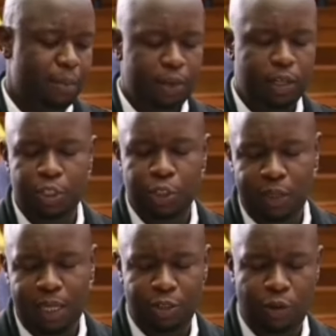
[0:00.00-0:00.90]
Further put it
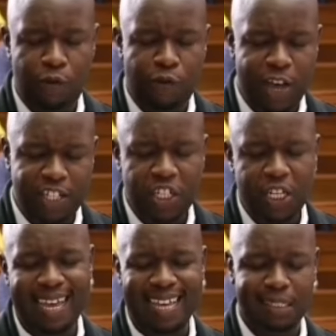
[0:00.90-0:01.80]
to you that your
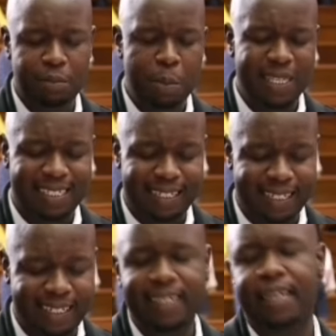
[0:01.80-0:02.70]
version is
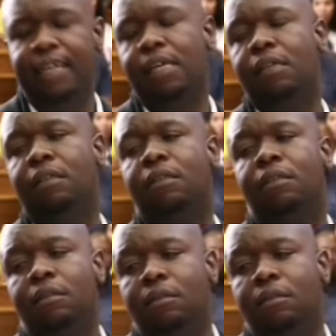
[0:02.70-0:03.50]
misleading.